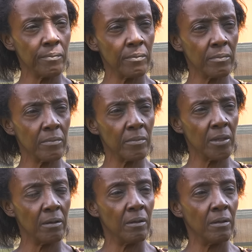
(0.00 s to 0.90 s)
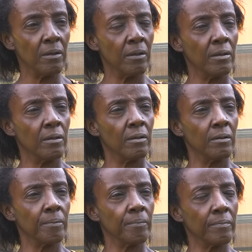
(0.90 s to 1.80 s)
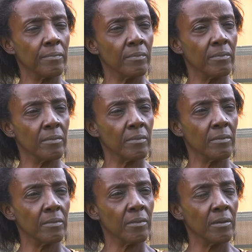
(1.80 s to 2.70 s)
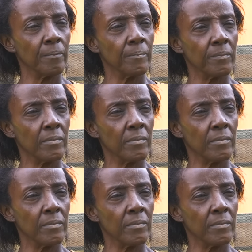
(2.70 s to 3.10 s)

Nothing is said.